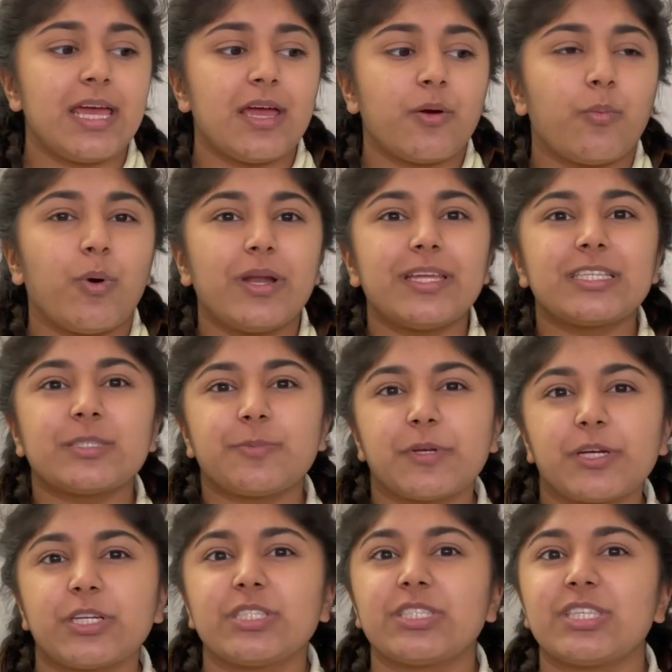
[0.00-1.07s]
what
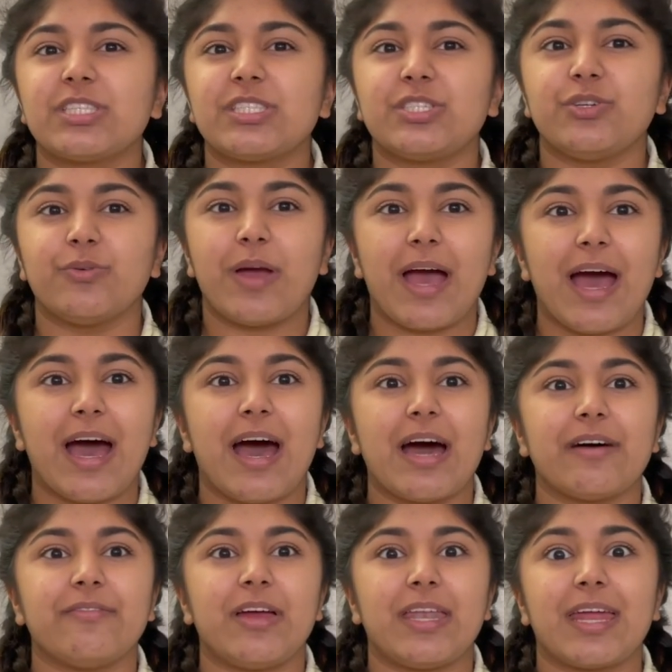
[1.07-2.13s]
experiences do you
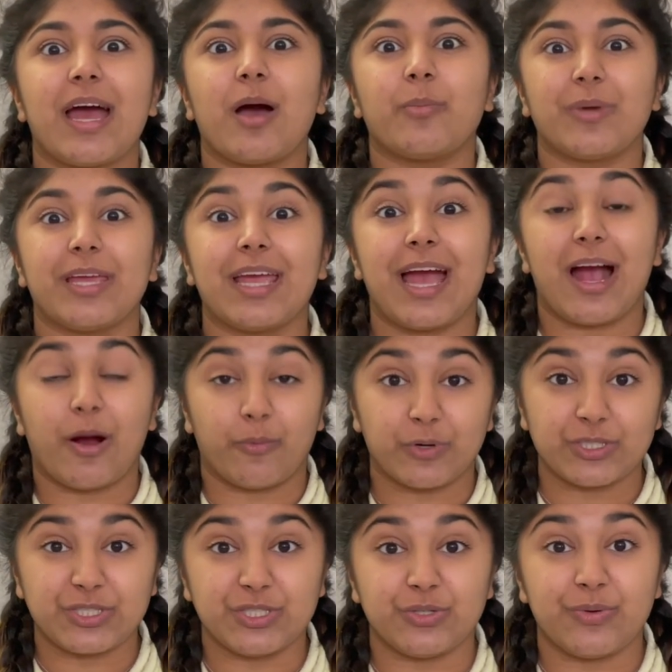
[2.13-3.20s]
have and how many
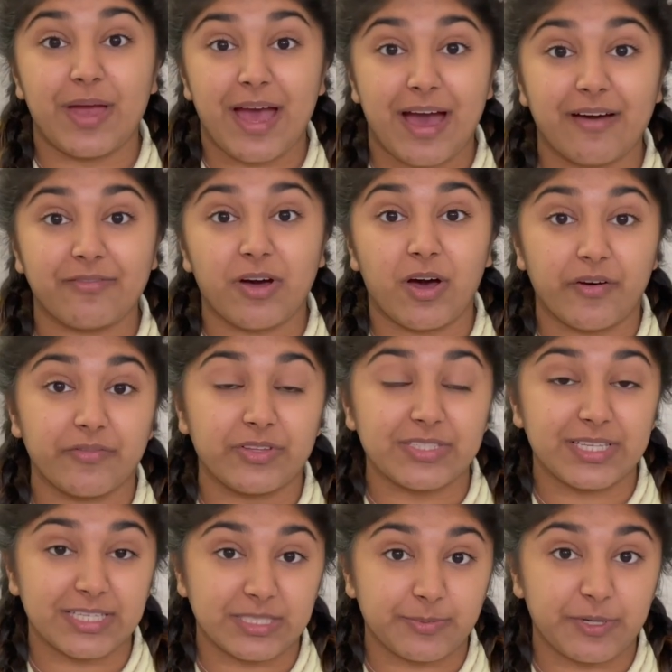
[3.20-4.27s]
hours do you have of this
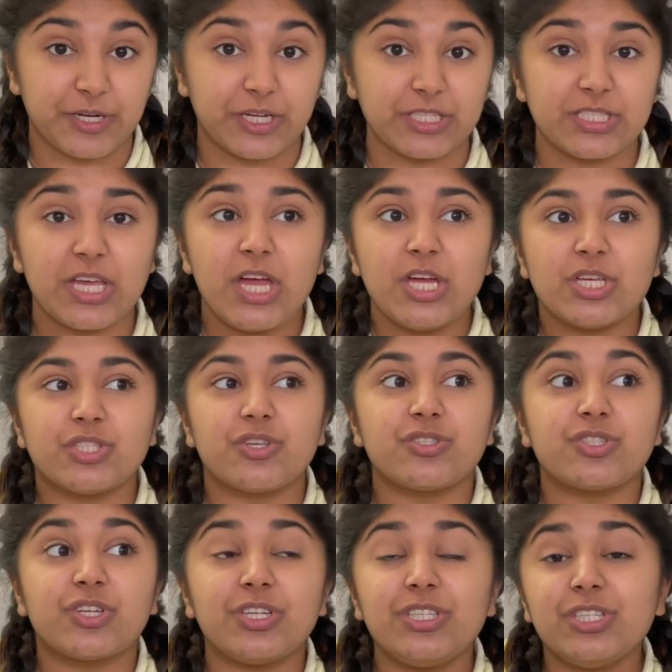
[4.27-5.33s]
experience. So it's
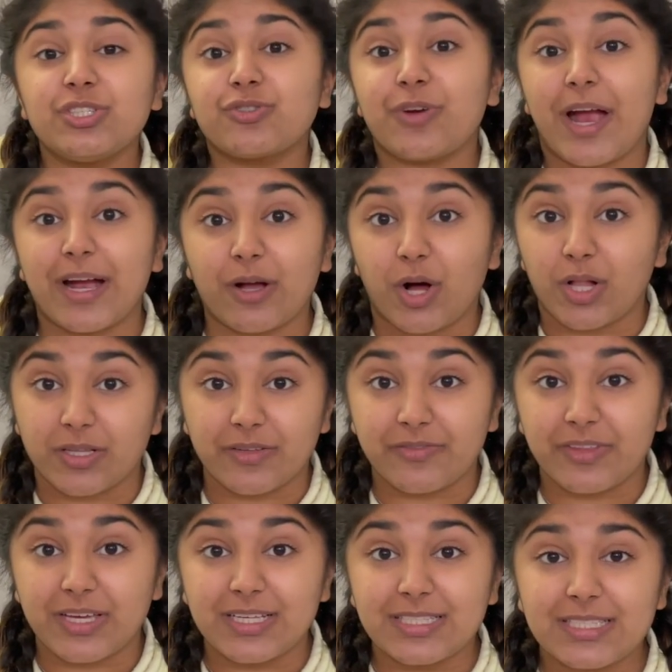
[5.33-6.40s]
good to track all of
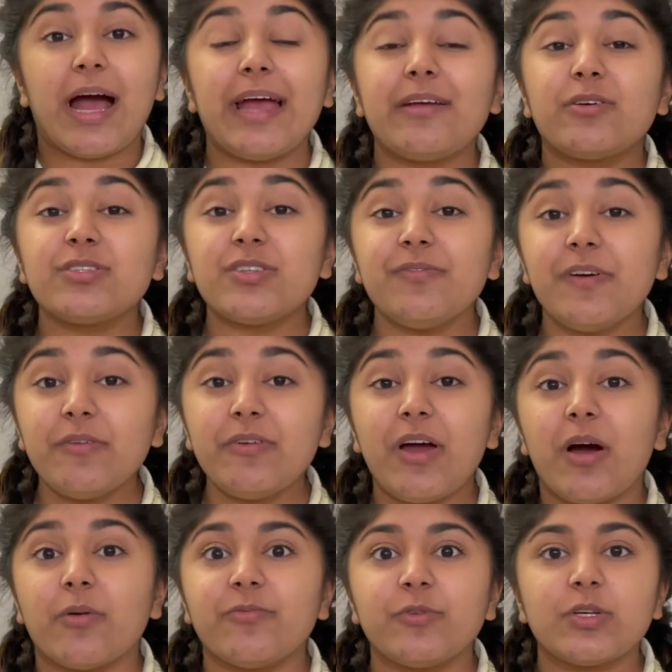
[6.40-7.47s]
this. I also found it
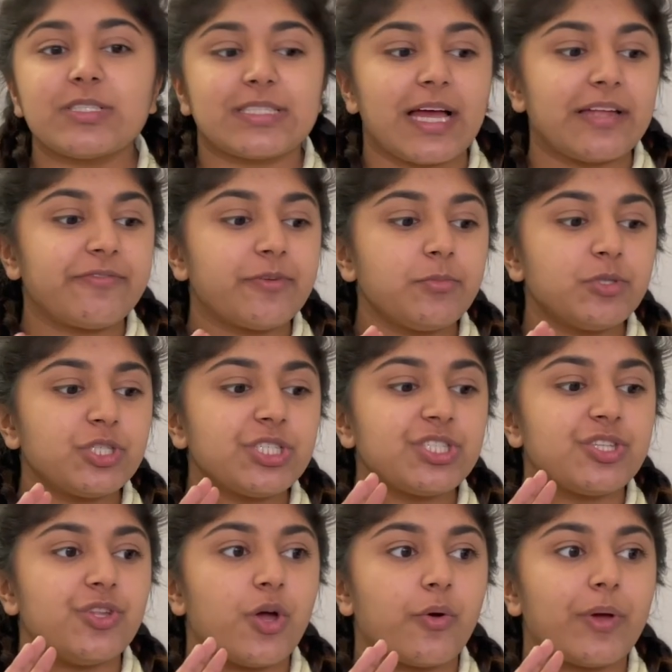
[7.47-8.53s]
helpful, aside from
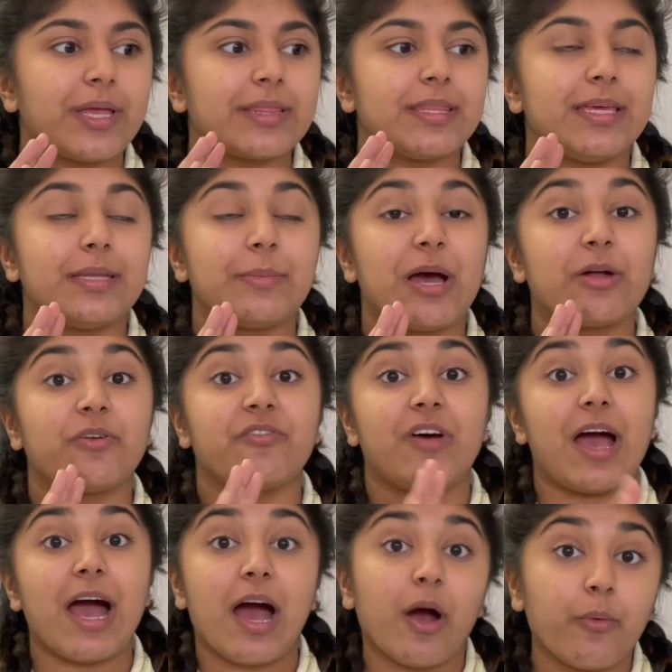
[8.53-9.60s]
just knowing the amount of
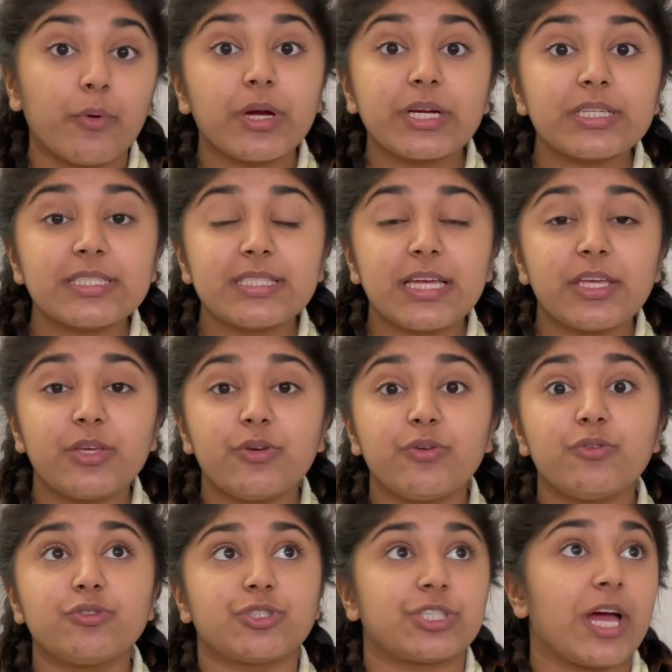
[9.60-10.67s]
hours that
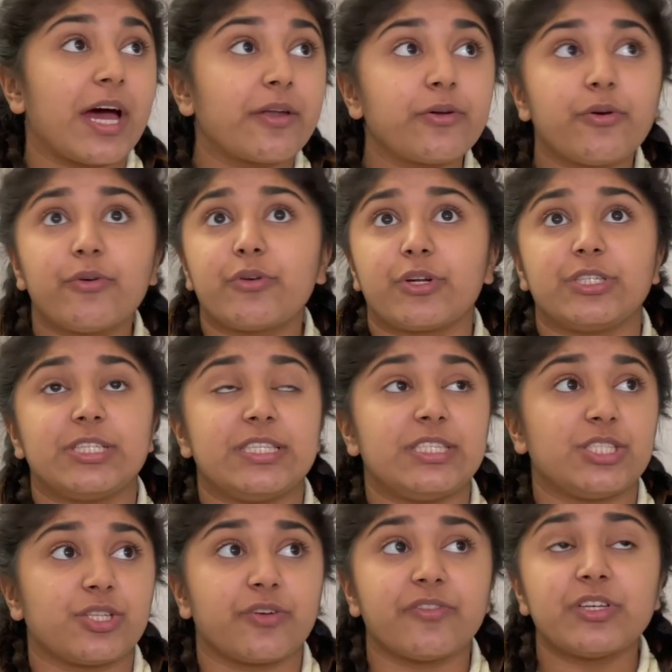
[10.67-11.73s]
you shadowed or did
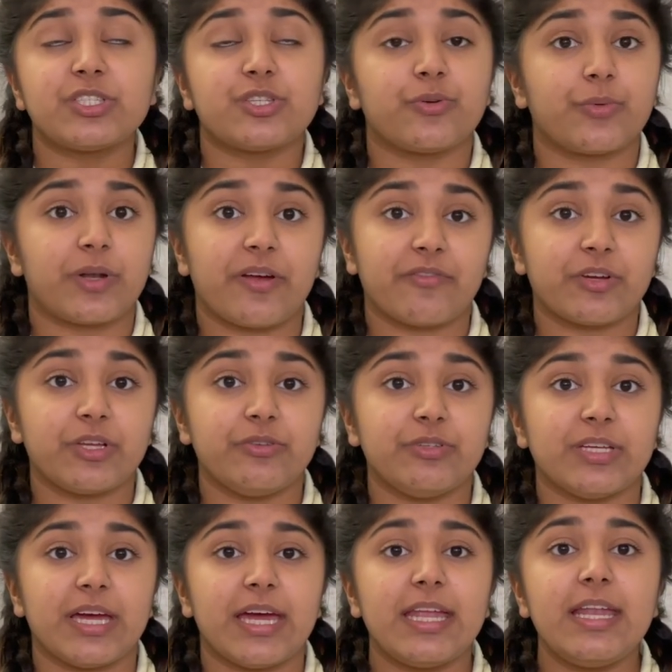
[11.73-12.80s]
service or whatever you
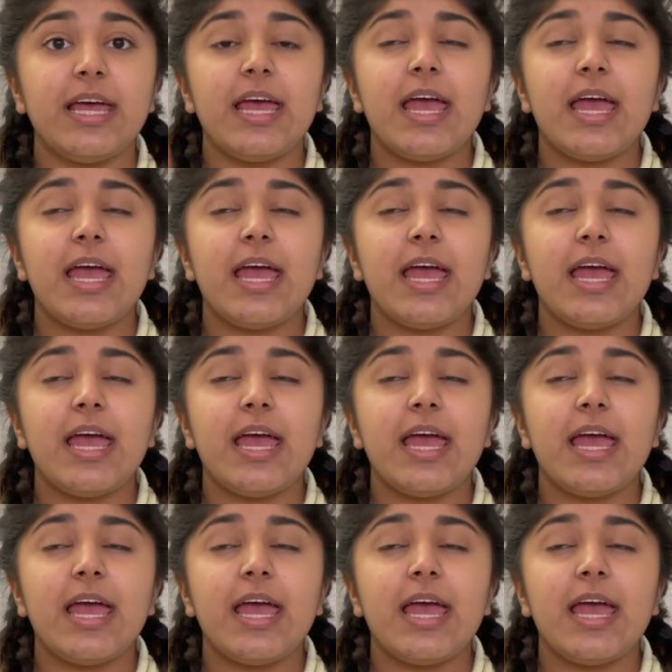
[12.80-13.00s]
did,